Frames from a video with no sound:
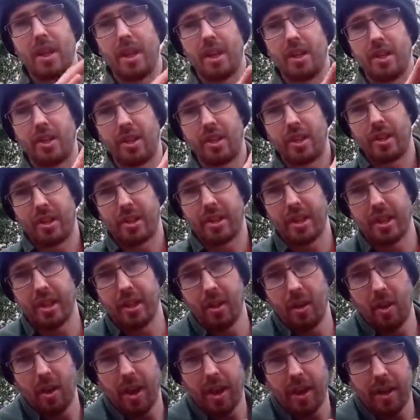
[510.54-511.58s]
as you can see,
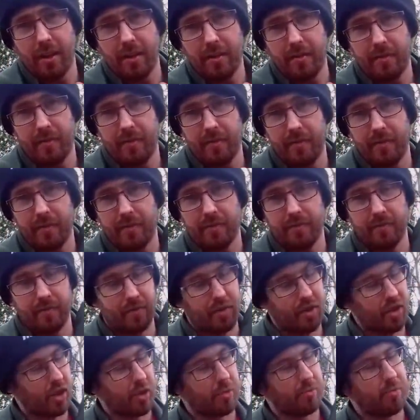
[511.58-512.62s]
like
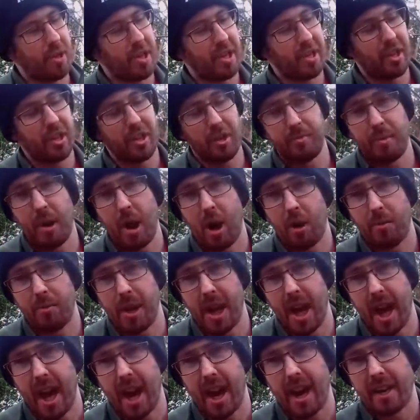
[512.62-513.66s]
just bigger than the palm of
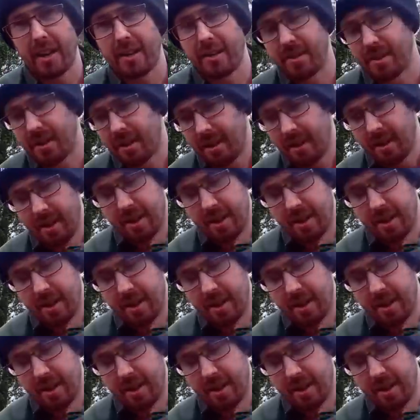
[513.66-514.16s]
your hand.